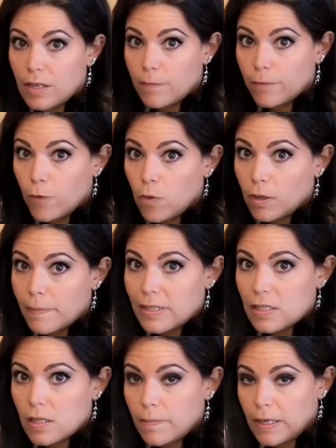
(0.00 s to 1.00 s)
up form.
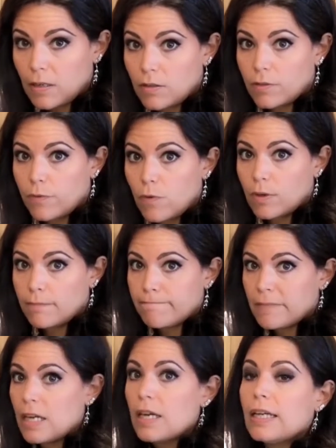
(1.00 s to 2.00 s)
It's in a powdered
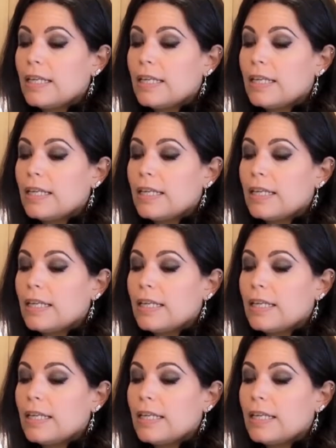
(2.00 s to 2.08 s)
form.